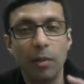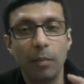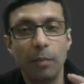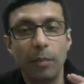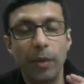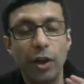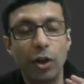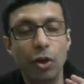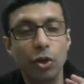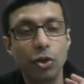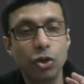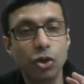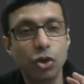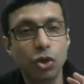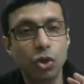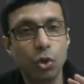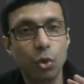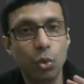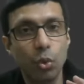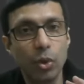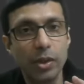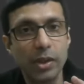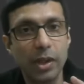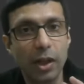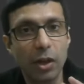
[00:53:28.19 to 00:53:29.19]
because
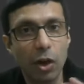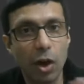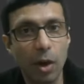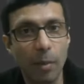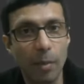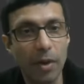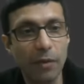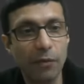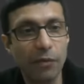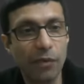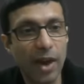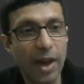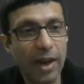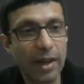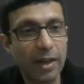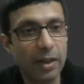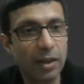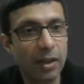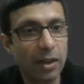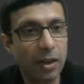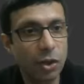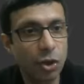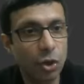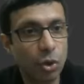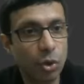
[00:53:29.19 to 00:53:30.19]
two is the common
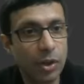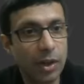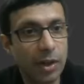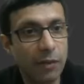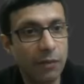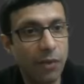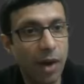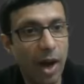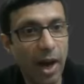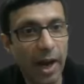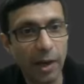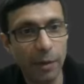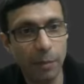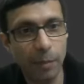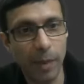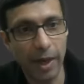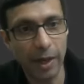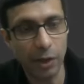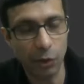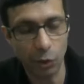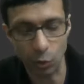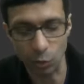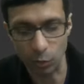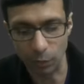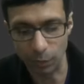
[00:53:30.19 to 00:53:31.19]
factor, you divide by
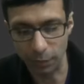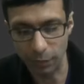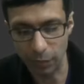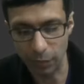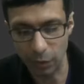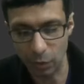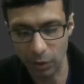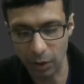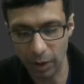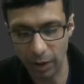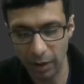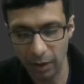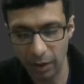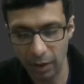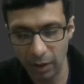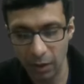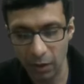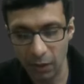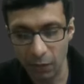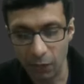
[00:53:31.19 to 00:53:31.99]
two, okay?